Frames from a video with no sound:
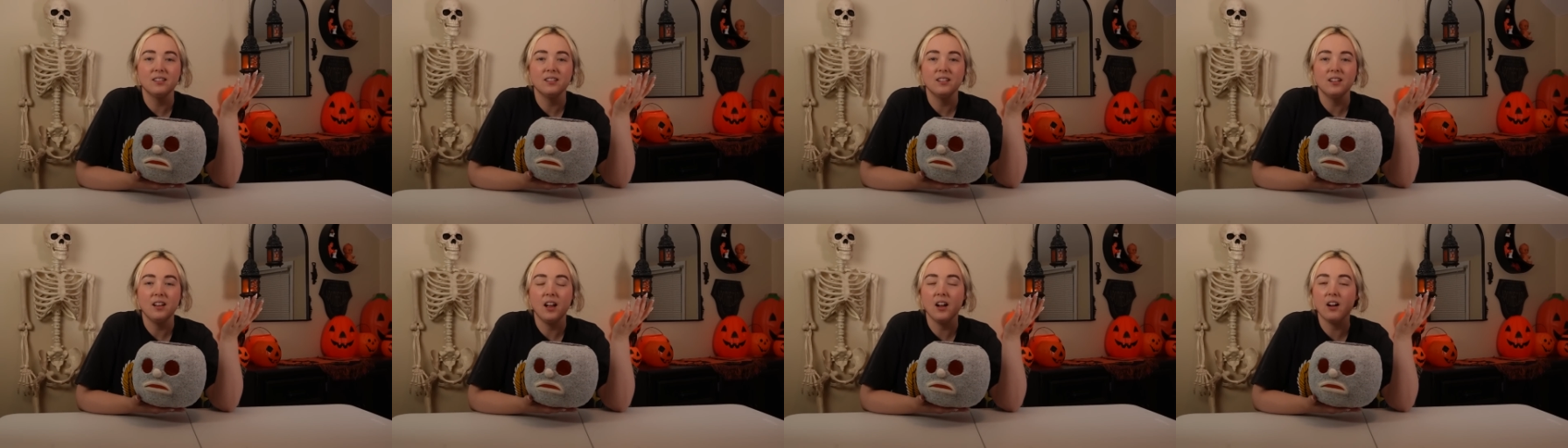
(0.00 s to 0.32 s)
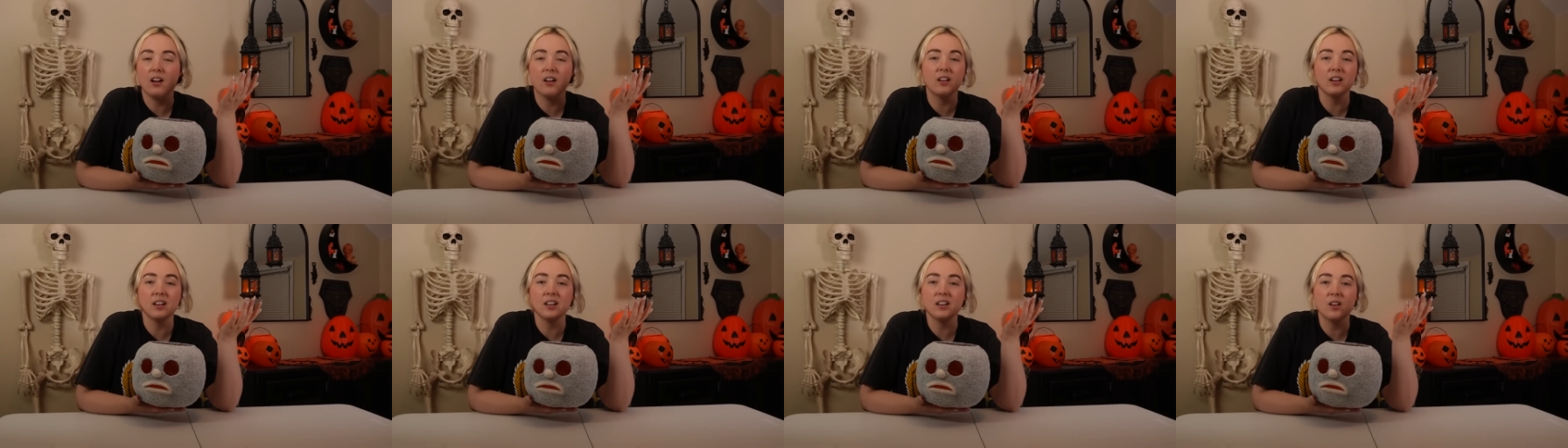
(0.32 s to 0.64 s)
I
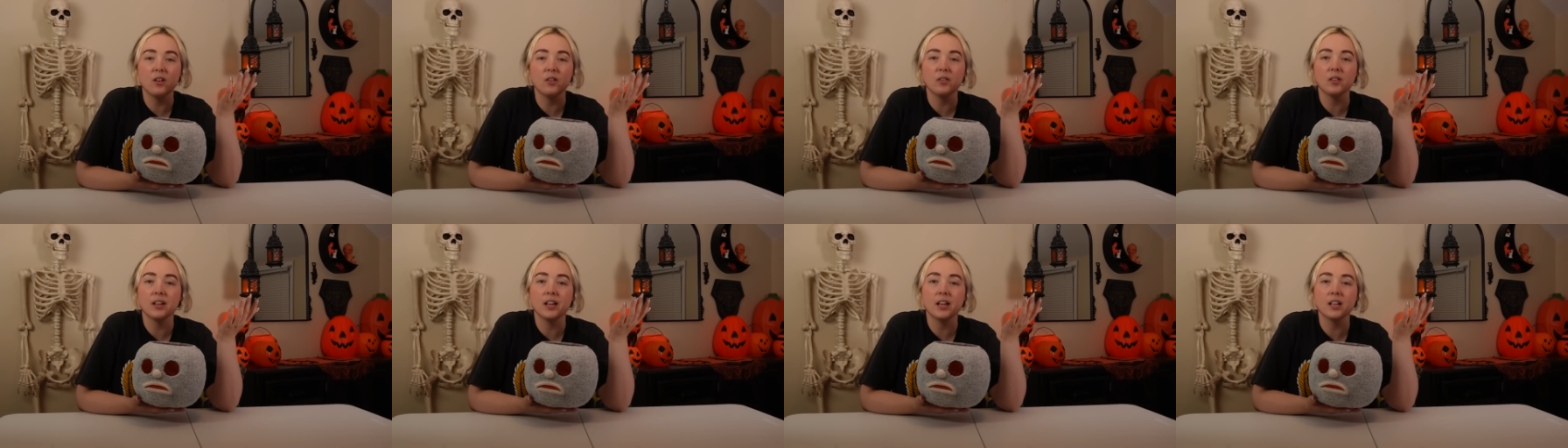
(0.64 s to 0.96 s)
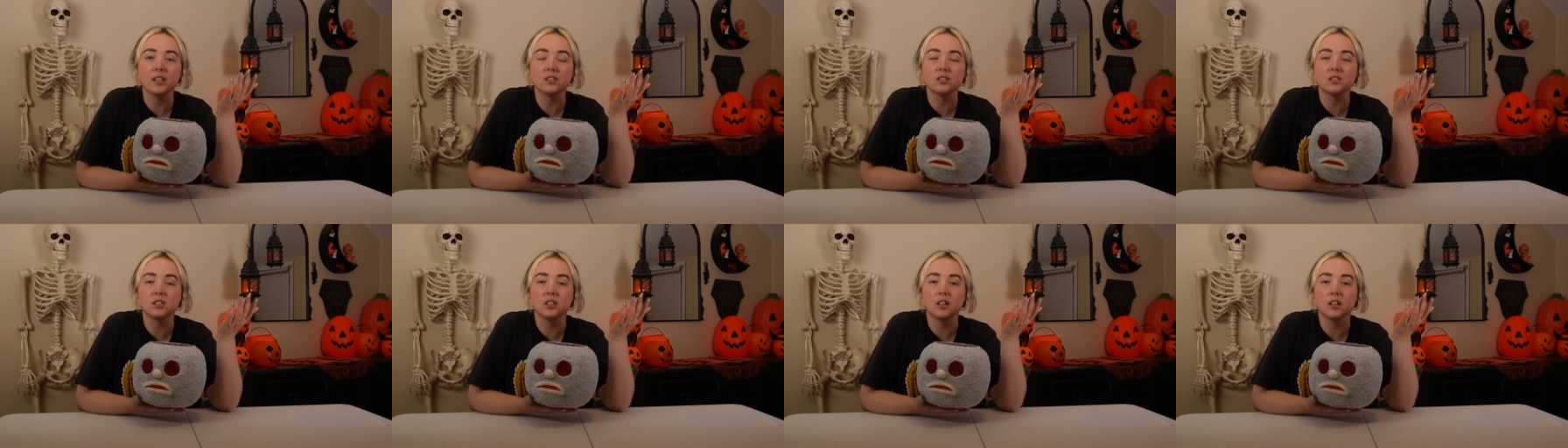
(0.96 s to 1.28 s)
already know the
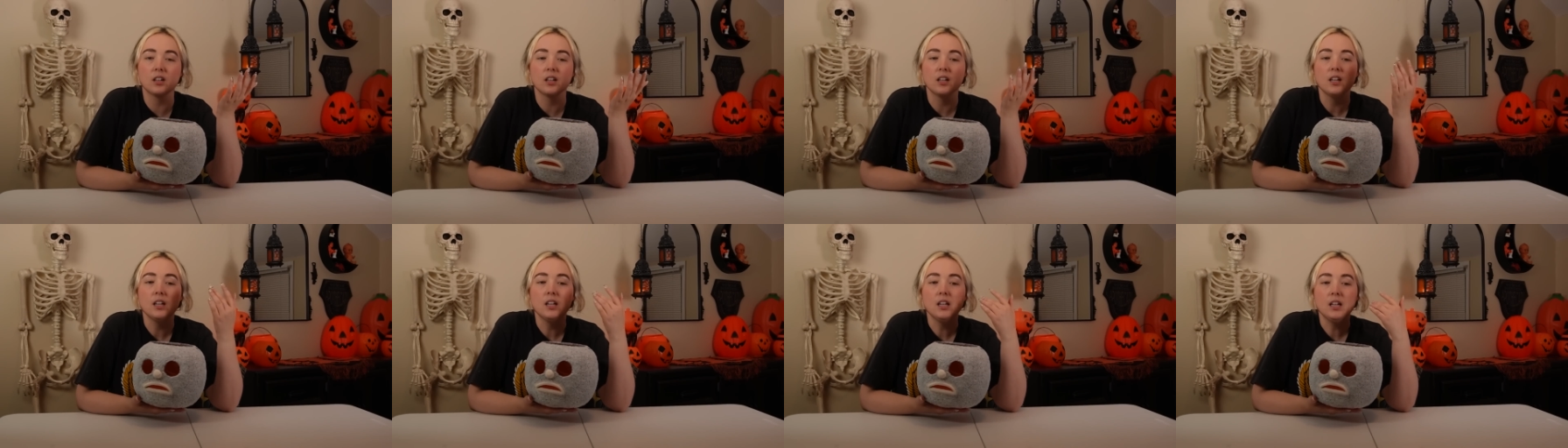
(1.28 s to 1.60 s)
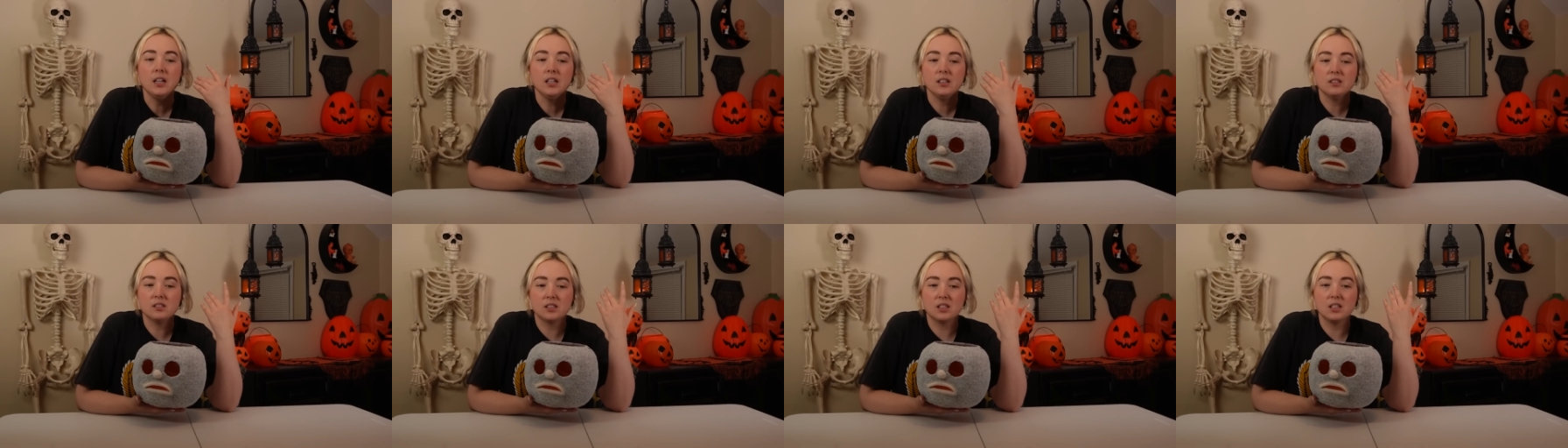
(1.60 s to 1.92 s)
answer.
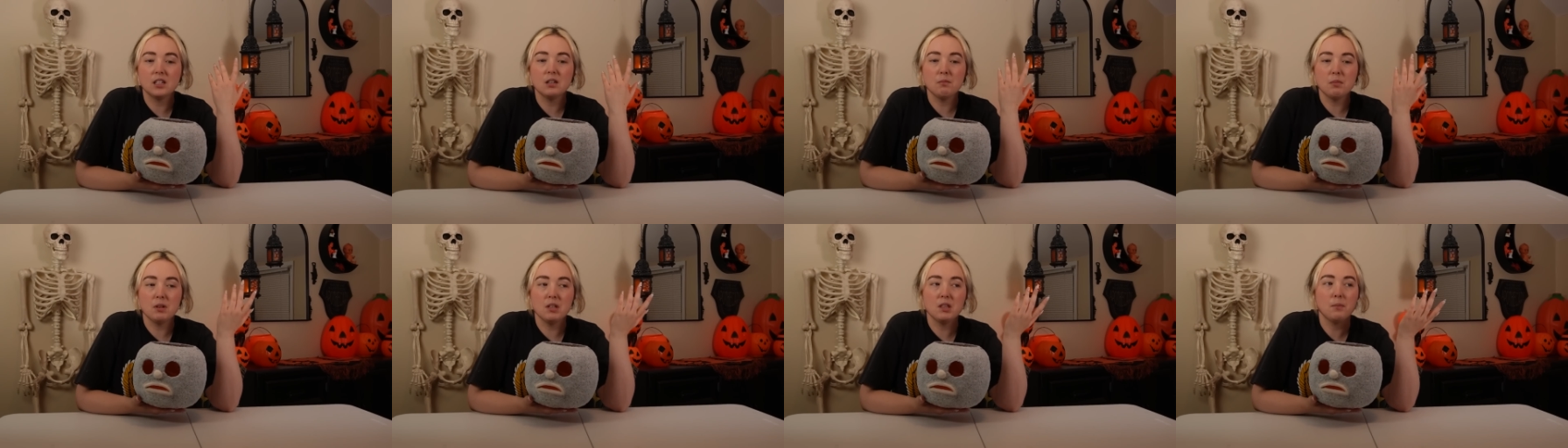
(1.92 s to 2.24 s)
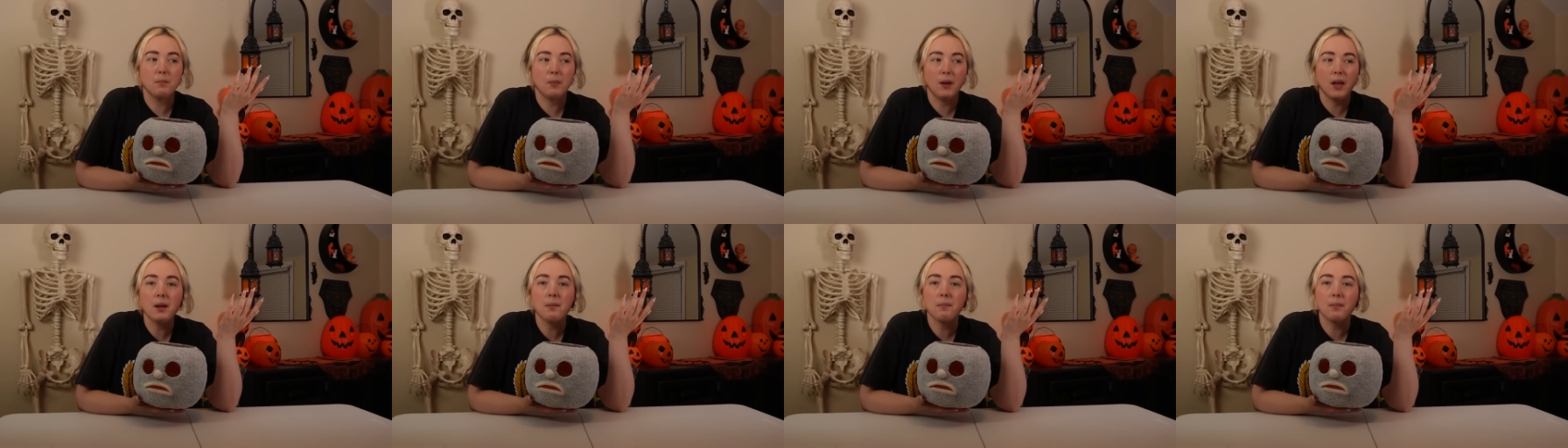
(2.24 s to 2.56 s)
It's going to be the
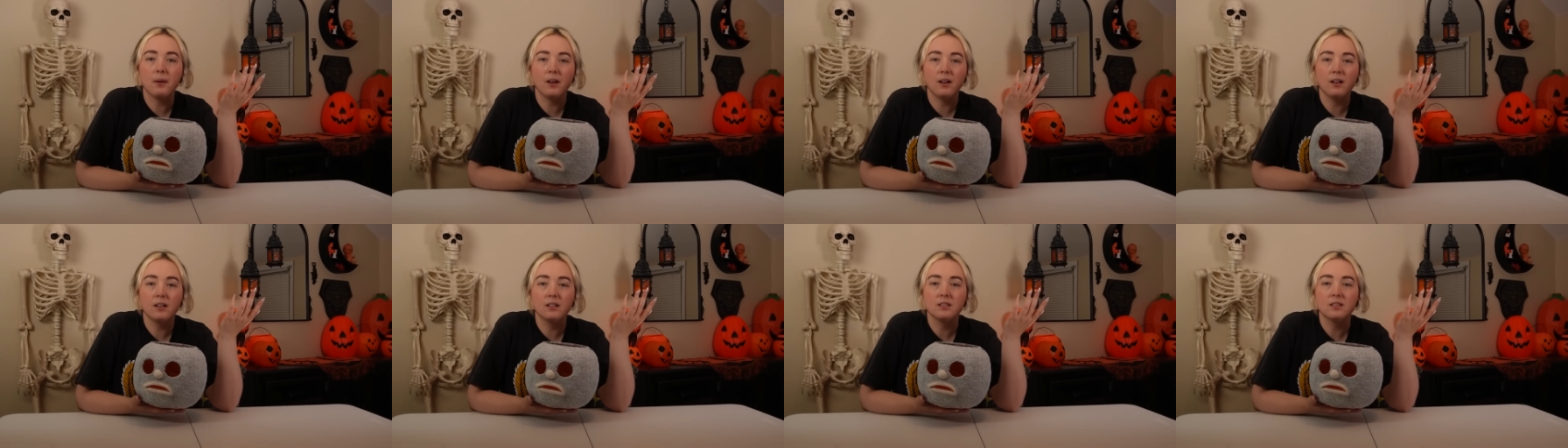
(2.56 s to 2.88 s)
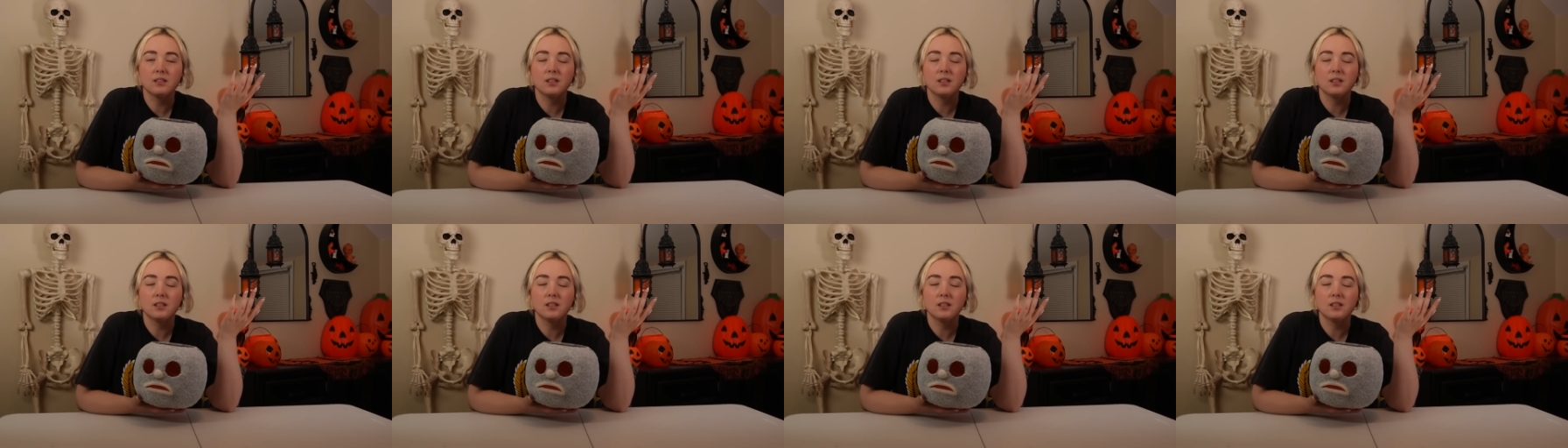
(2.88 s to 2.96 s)
paper.